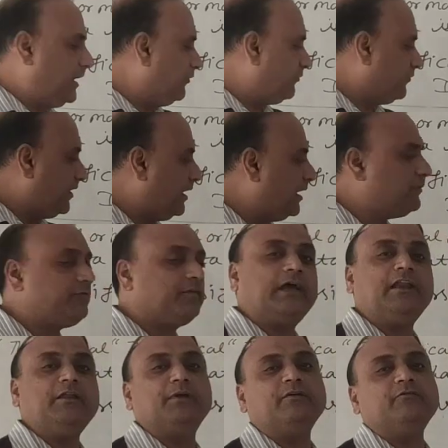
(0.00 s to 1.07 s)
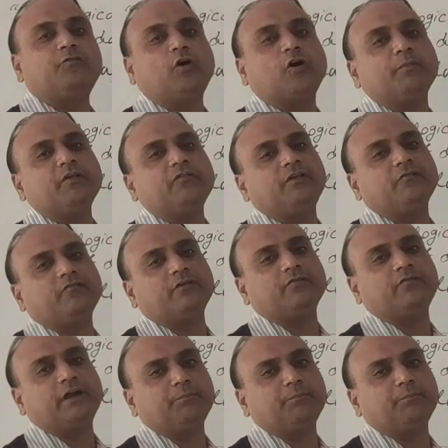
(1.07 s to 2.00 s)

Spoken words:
if its elements form a sequence.